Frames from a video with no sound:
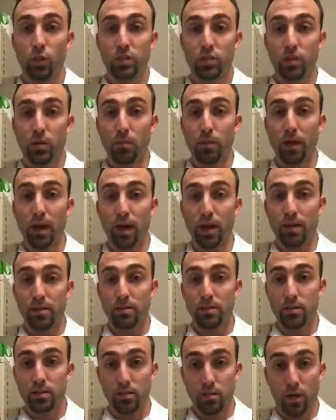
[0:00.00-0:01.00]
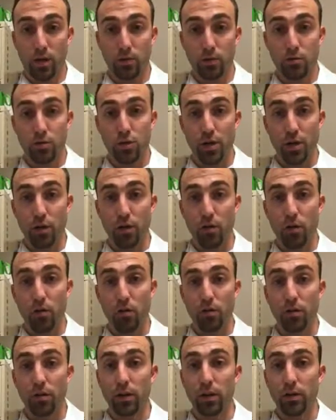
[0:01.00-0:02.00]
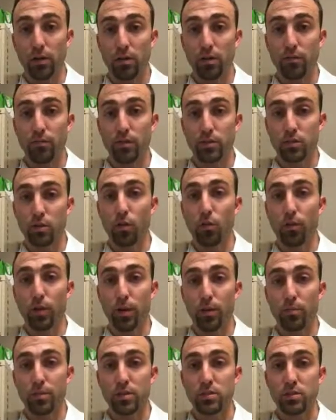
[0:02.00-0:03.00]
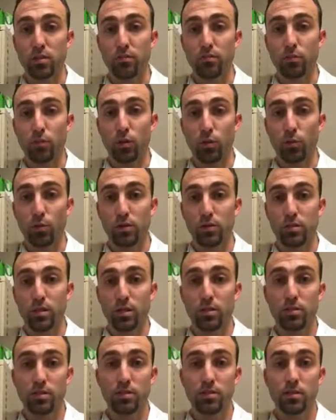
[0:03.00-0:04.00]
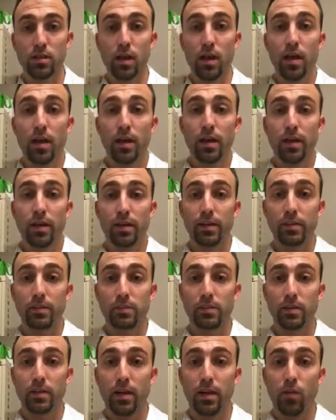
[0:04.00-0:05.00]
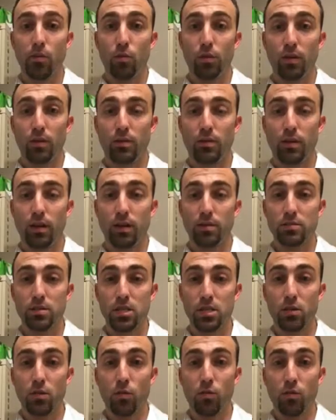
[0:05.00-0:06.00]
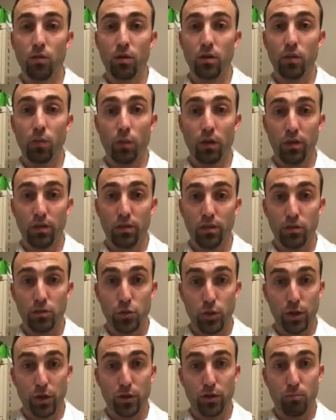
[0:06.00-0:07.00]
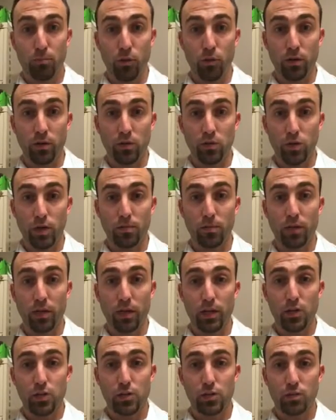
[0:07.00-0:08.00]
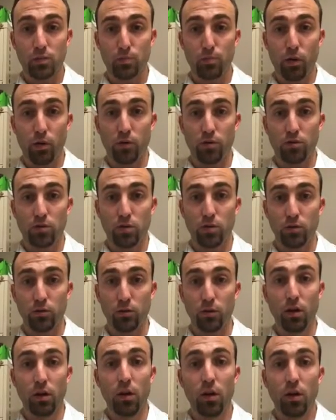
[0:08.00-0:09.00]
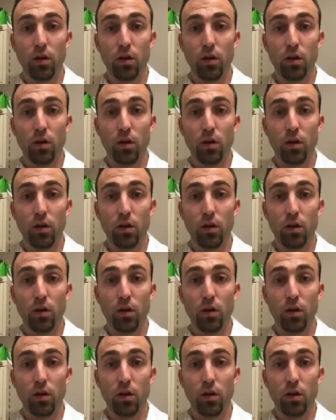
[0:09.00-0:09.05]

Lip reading: What's up, guys? Dr. Jared Hall here, physical therapist in Fort Worth, Texas, and today I wanted to continue on with Trigger Point Tribulations Part 2,